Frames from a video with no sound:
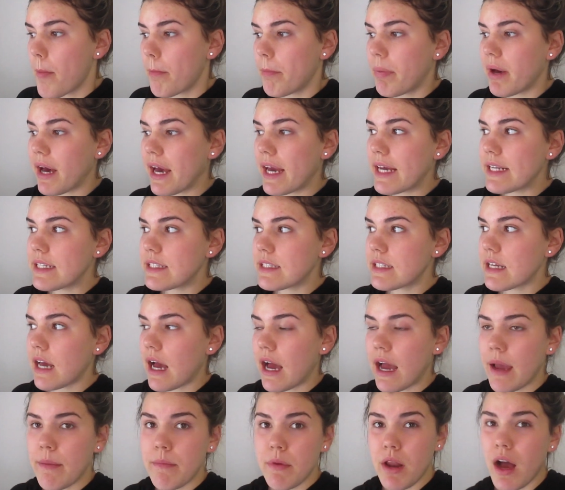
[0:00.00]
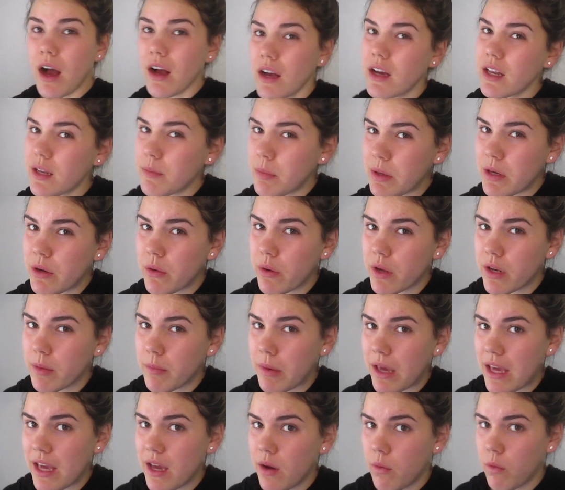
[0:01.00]
but I'm not going to be going to
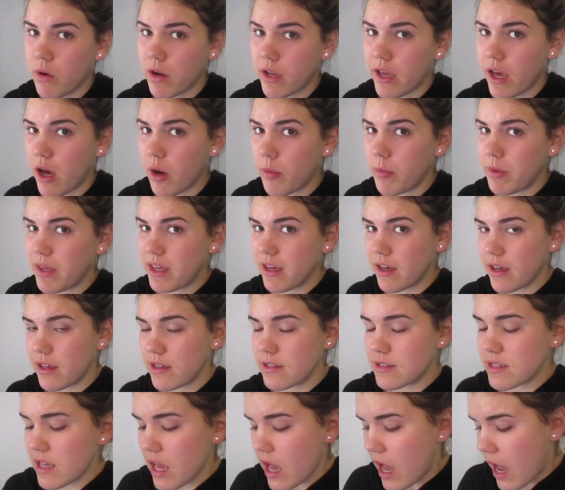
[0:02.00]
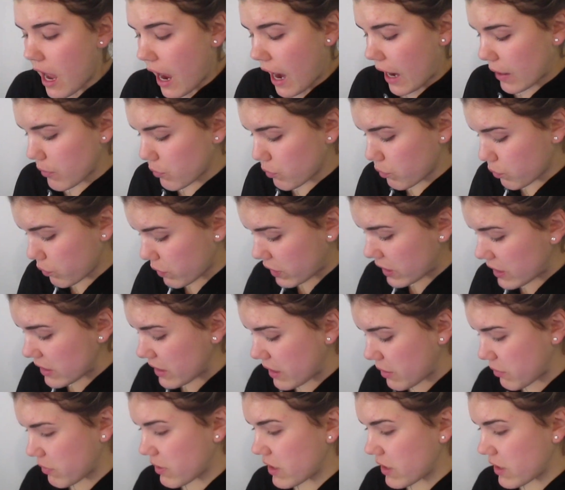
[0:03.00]
my HIIT workout because I really,